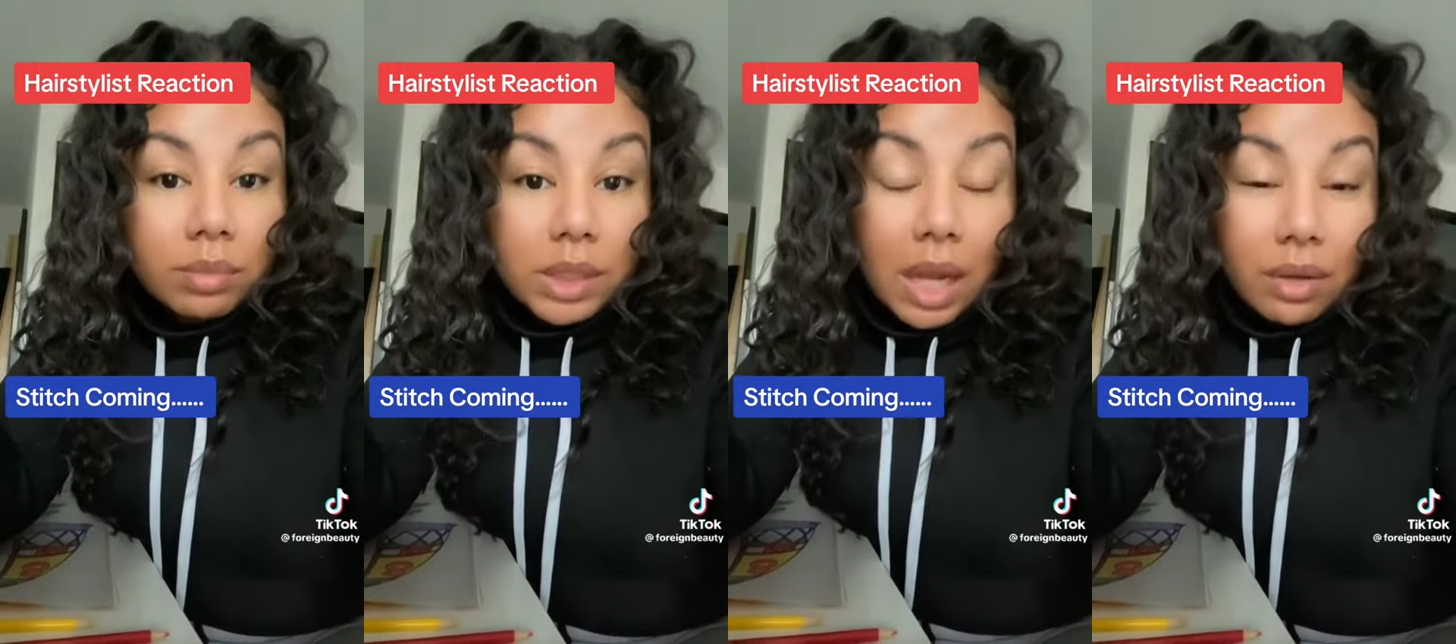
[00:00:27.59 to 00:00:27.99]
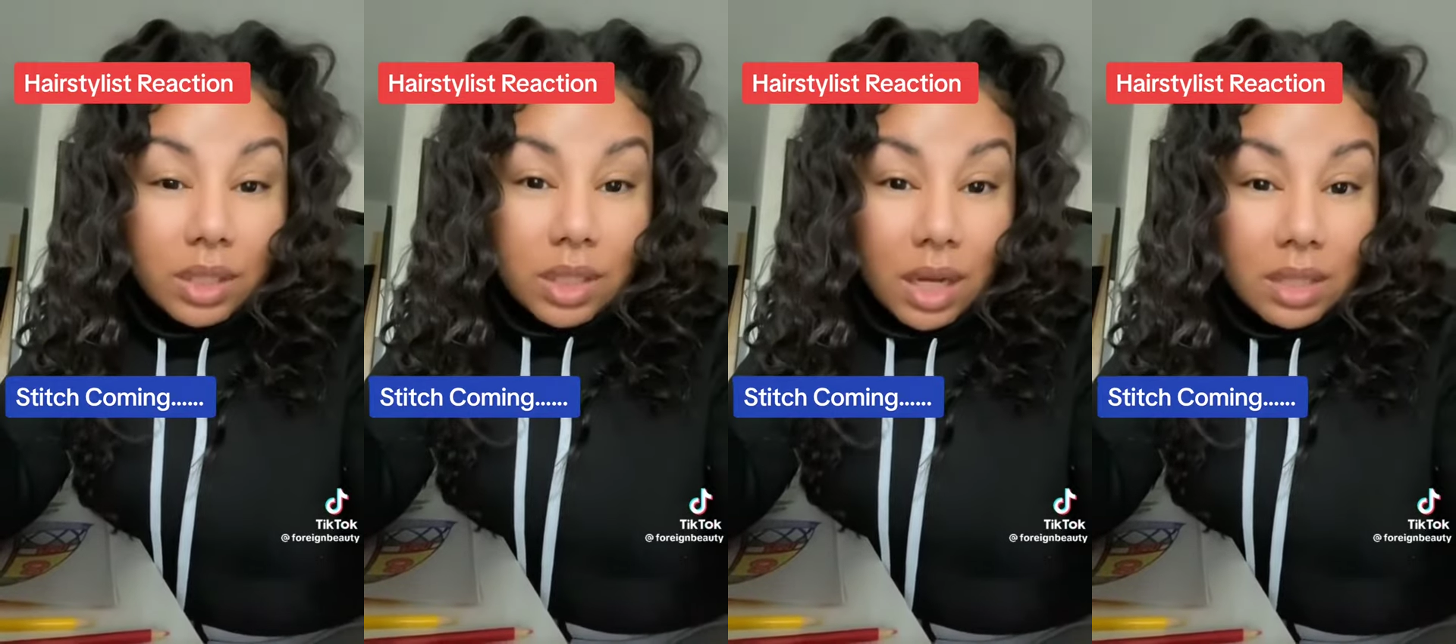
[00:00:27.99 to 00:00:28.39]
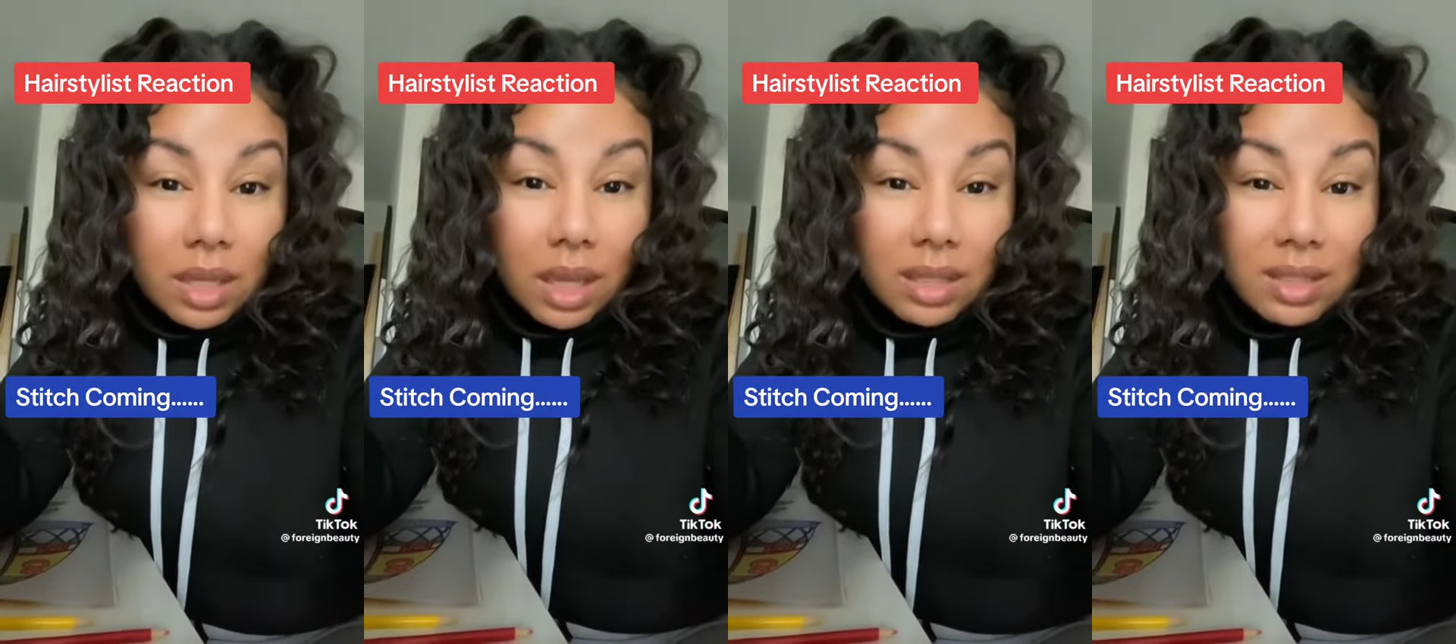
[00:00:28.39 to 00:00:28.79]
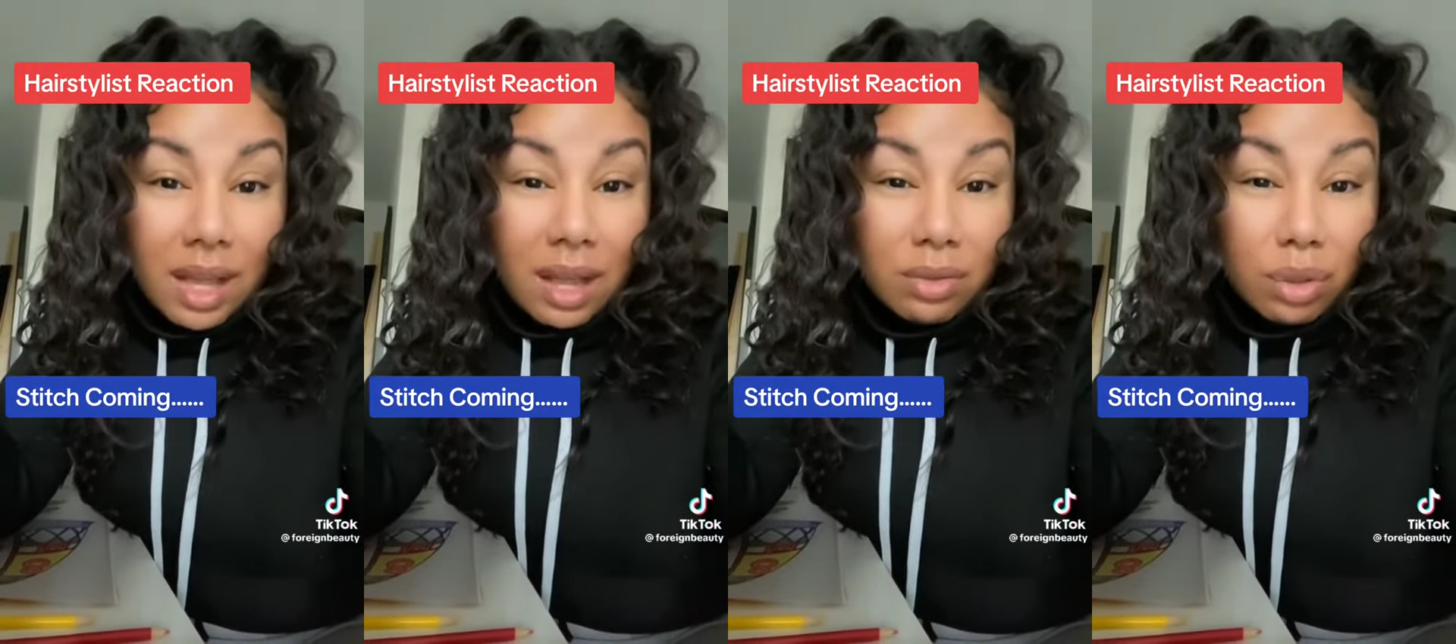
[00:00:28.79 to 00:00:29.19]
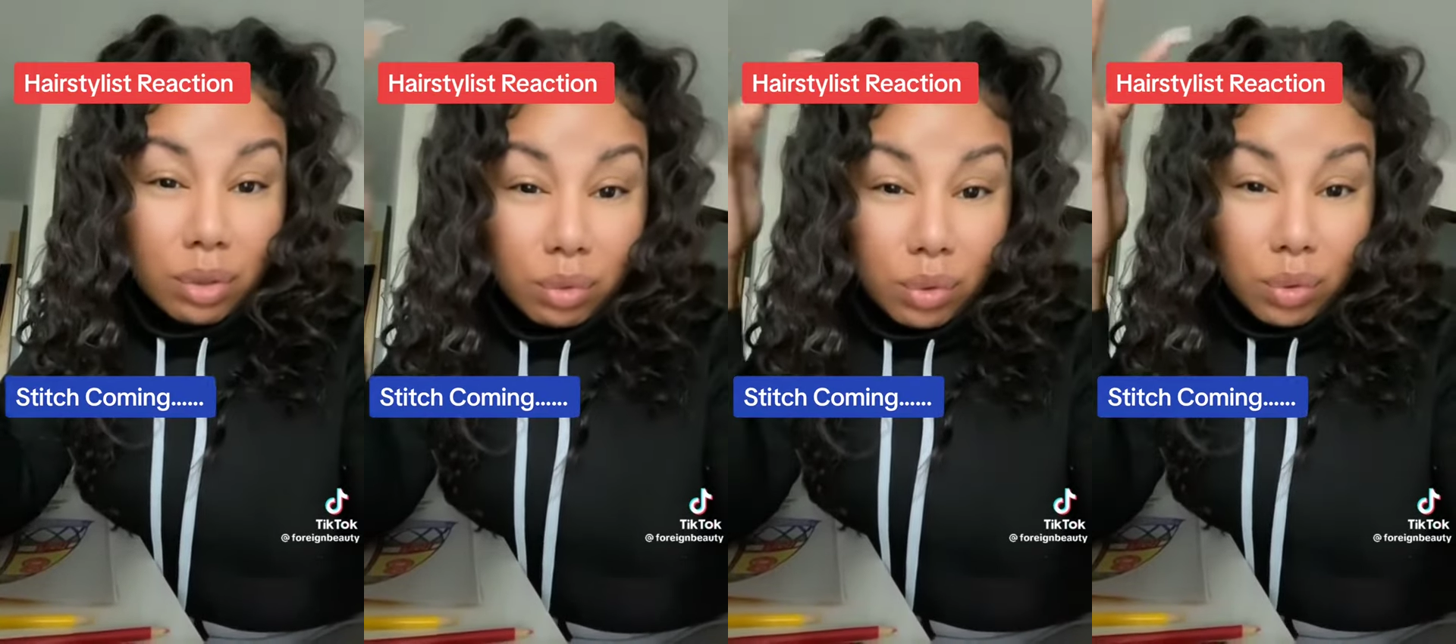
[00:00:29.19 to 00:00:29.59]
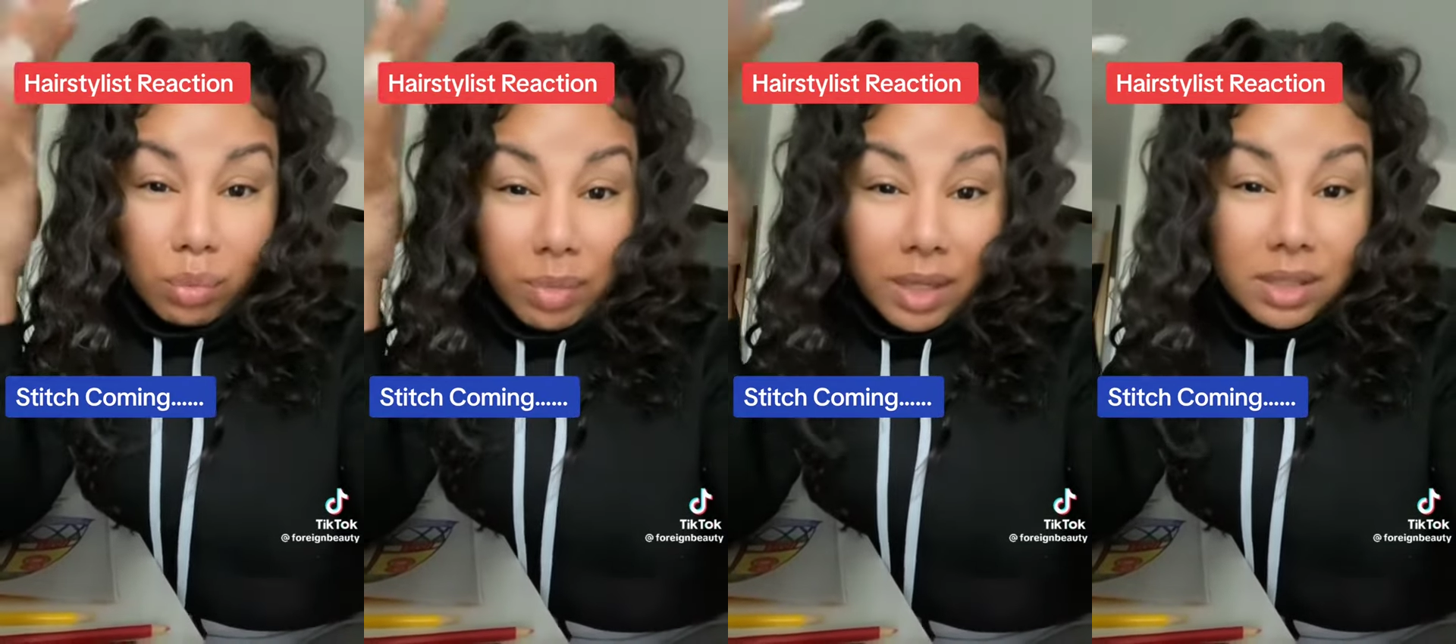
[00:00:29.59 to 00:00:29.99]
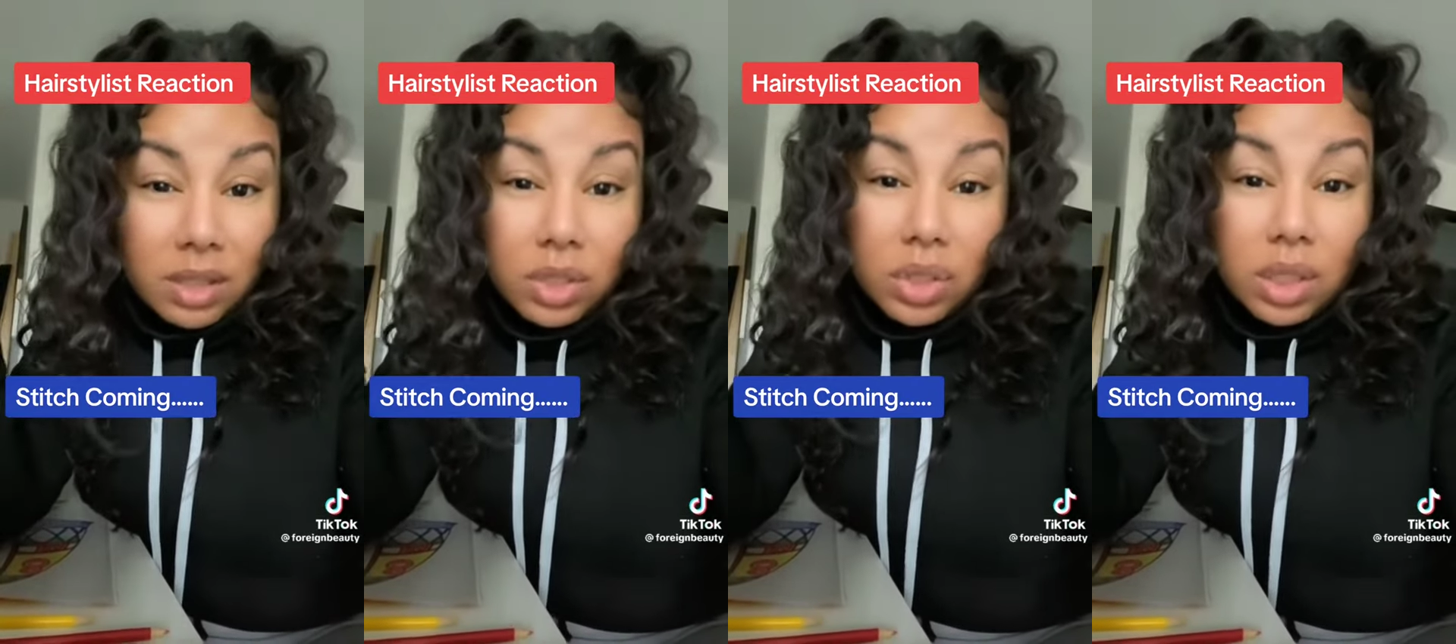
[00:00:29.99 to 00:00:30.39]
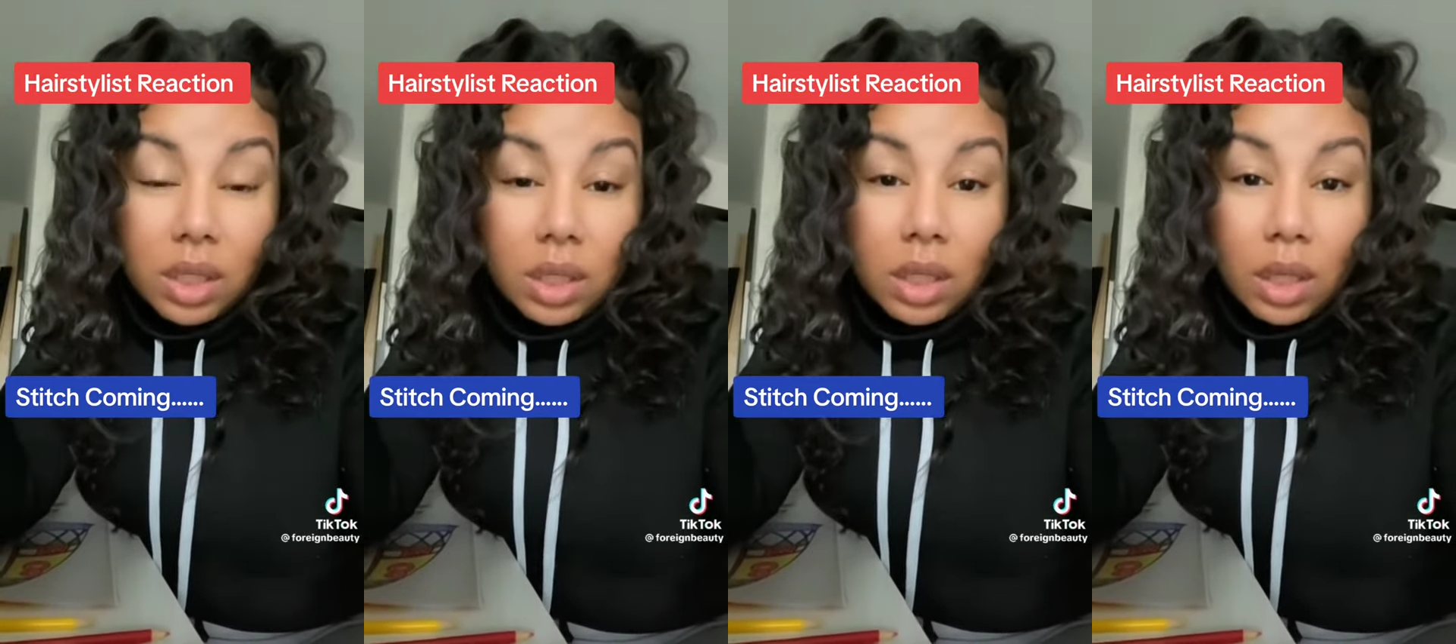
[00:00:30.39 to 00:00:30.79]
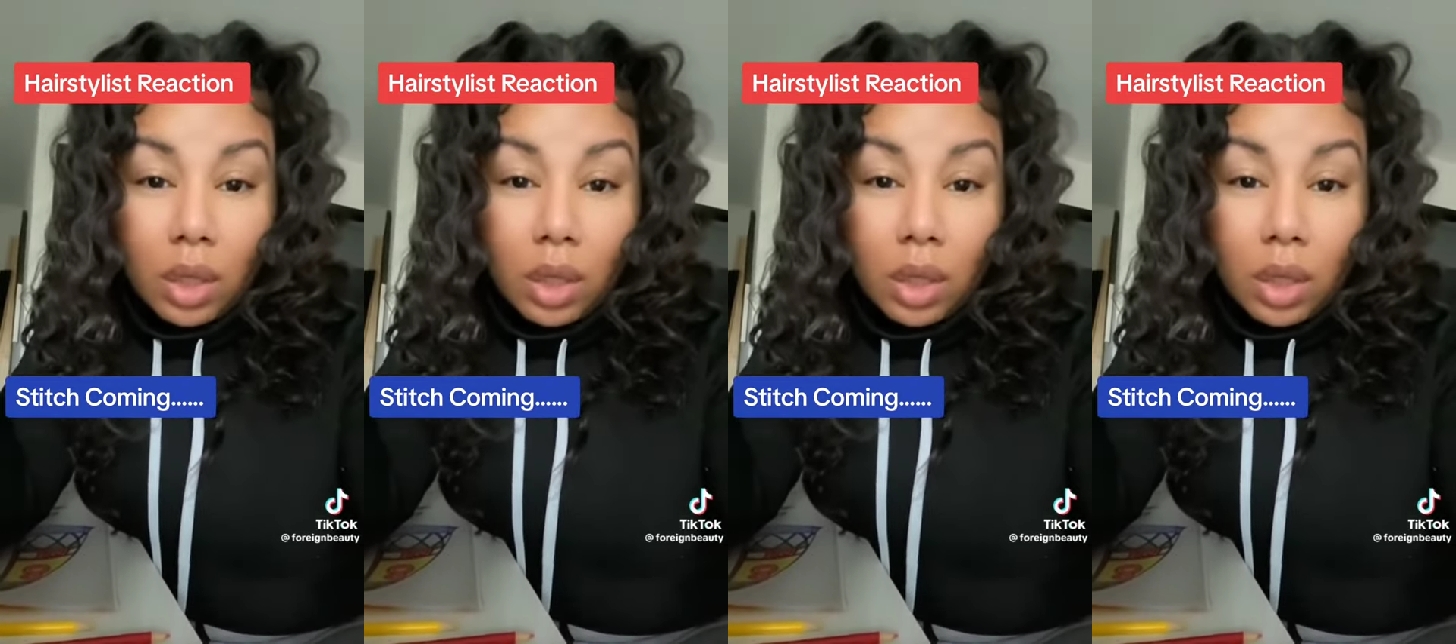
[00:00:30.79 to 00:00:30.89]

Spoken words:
childish ass hairstyles, little two buns and shit